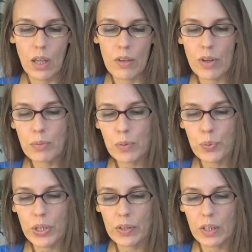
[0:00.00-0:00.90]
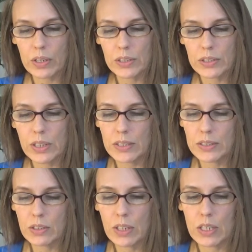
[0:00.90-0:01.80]
If I'm completely honest, I
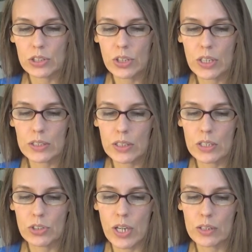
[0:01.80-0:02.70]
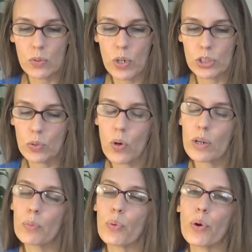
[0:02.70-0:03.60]
still occasionally get sidetracked watching
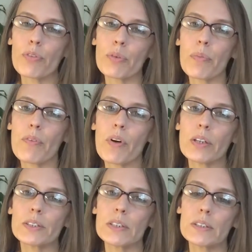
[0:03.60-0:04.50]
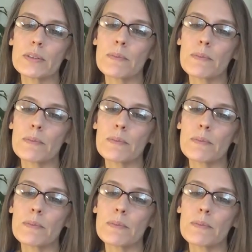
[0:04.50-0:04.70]
water pour from the faucet.